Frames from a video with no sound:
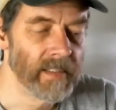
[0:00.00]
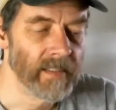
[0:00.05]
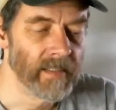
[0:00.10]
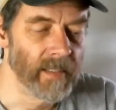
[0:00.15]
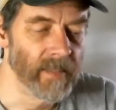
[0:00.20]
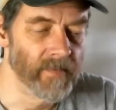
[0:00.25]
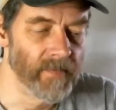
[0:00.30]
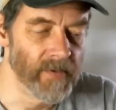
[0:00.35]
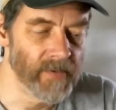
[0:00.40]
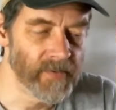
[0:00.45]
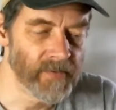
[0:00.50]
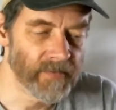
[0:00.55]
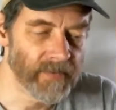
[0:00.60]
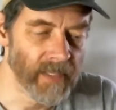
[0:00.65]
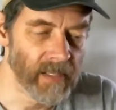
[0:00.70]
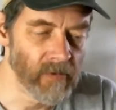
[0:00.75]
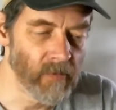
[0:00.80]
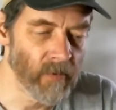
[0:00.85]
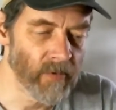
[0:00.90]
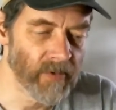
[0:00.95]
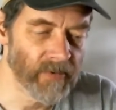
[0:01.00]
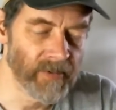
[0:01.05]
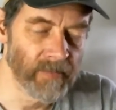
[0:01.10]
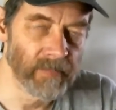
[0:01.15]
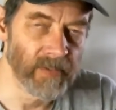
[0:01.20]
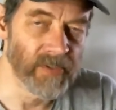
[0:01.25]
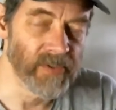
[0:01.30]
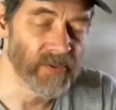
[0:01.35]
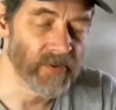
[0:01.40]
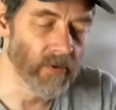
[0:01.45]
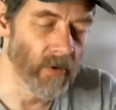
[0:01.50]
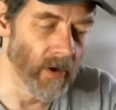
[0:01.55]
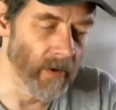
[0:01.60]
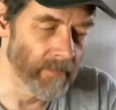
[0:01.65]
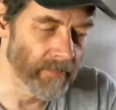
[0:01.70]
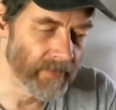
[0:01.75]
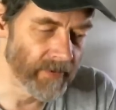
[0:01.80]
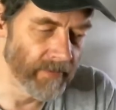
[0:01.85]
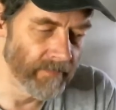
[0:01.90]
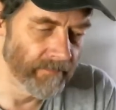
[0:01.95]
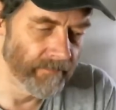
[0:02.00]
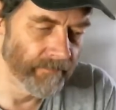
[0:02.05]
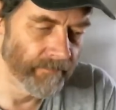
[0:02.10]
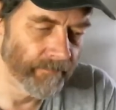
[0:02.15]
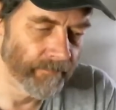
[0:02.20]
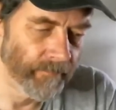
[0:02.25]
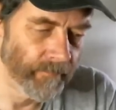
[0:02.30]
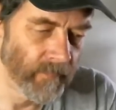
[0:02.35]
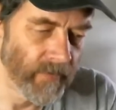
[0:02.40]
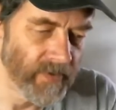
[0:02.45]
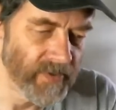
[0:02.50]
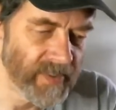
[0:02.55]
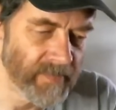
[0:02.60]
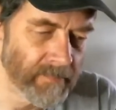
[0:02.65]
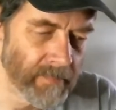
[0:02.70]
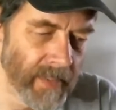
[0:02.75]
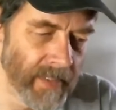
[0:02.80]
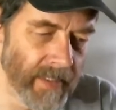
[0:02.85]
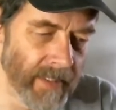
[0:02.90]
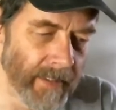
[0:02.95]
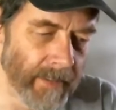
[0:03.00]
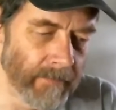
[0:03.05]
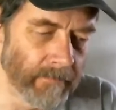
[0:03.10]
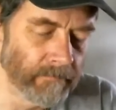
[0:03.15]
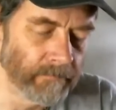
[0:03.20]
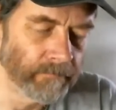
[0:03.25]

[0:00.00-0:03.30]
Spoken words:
and this tail rotor simply stopped spinning,